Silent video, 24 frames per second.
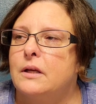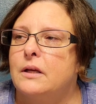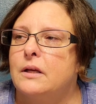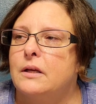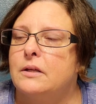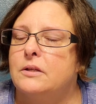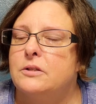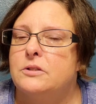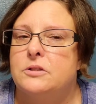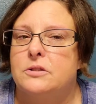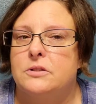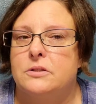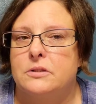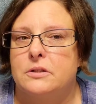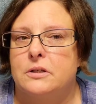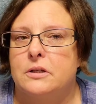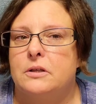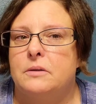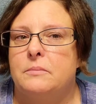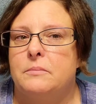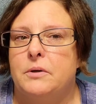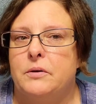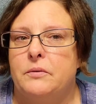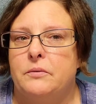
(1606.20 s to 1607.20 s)
It's just
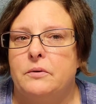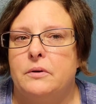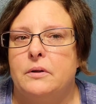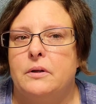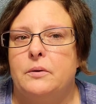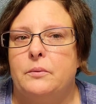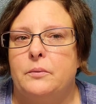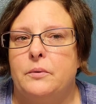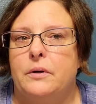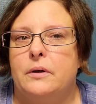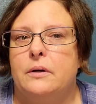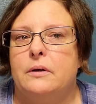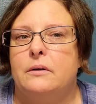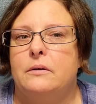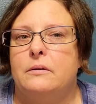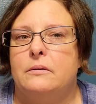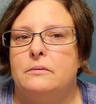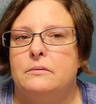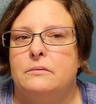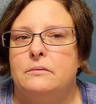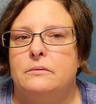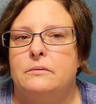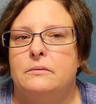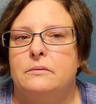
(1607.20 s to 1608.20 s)
going to be really weird
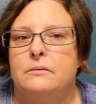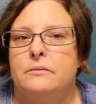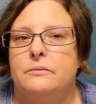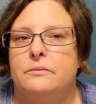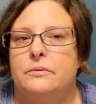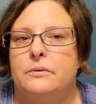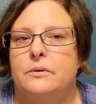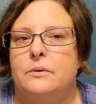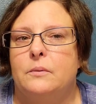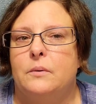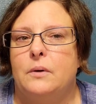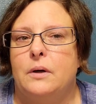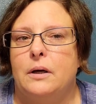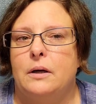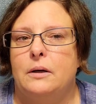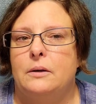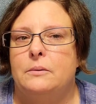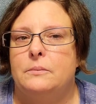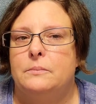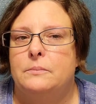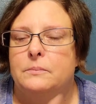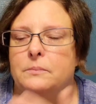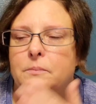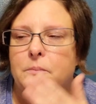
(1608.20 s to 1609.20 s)
for a while.
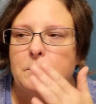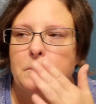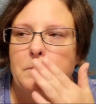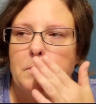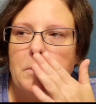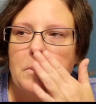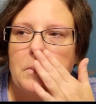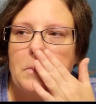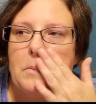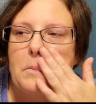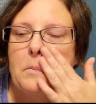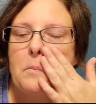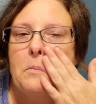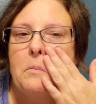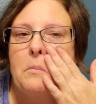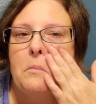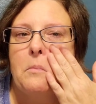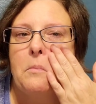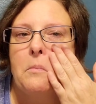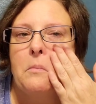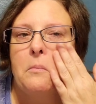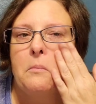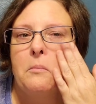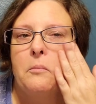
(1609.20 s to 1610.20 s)

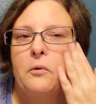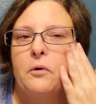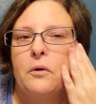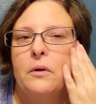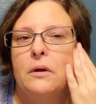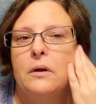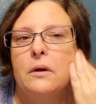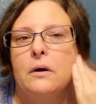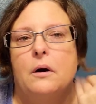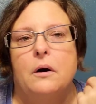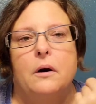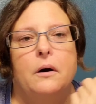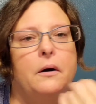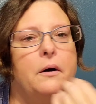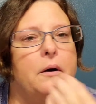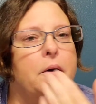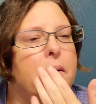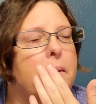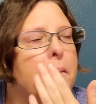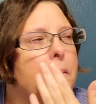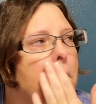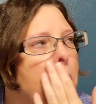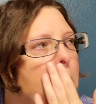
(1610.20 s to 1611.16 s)
Really hard.